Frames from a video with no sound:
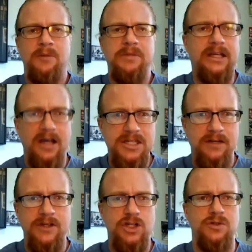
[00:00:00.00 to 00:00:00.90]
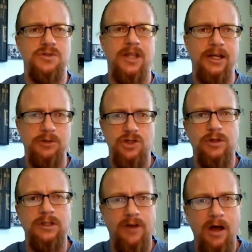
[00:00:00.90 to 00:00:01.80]
because of issues like
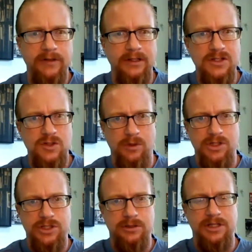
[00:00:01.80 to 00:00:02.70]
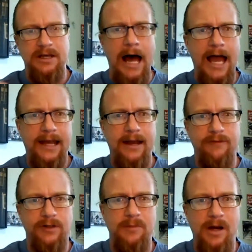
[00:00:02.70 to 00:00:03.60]
restrictive covenants, which denied
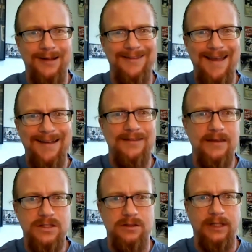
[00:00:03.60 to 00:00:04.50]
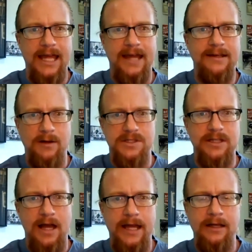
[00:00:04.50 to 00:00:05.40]
African Americans access land
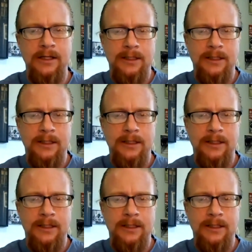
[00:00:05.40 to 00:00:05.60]
outside